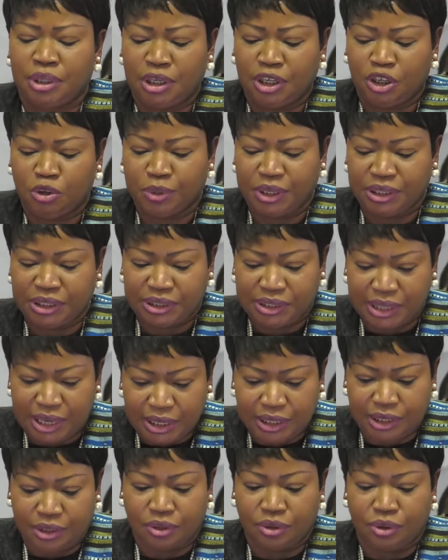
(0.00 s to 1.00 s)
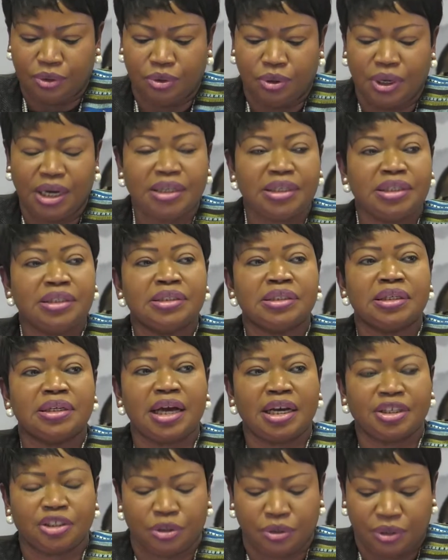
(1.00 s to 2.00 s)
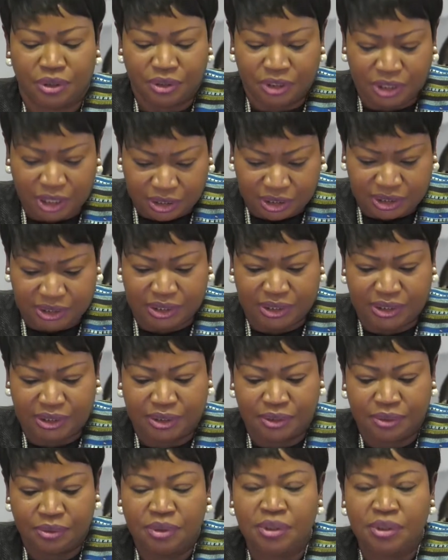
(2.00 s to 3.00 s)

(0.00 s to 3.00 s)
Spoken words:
humanitarian law and international justice,